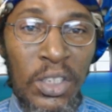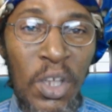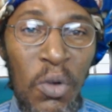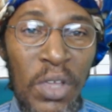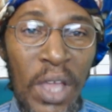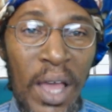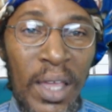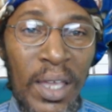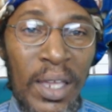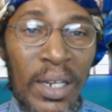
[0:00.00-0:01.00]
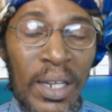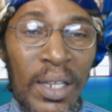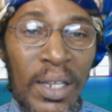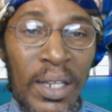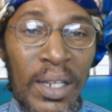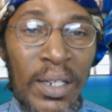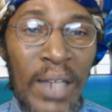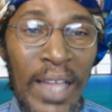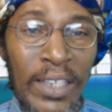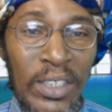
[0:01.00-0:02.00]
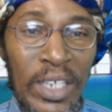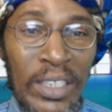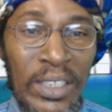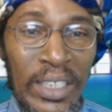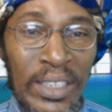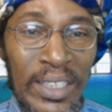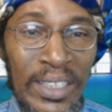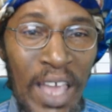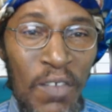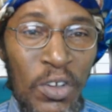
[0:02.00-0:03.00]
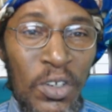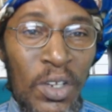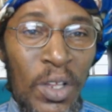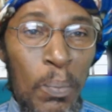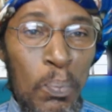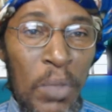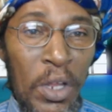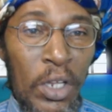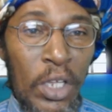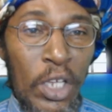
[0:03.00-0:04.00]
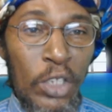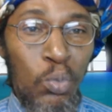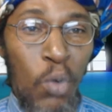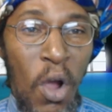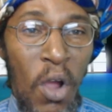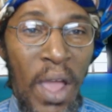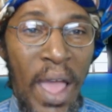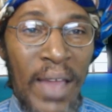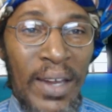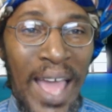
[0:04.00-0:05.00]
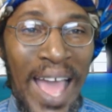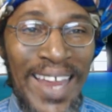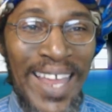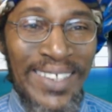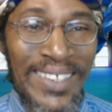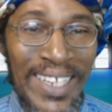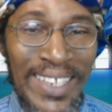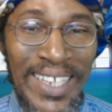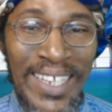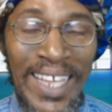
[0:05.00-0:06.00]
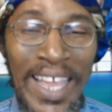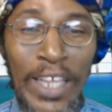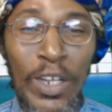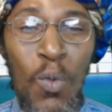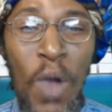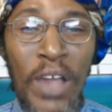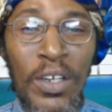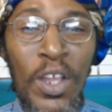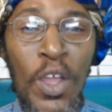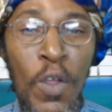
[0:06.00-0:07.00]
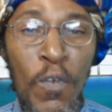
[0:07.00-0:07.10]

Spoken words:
Syria in 1967, Middle East War, and annexed it in 81.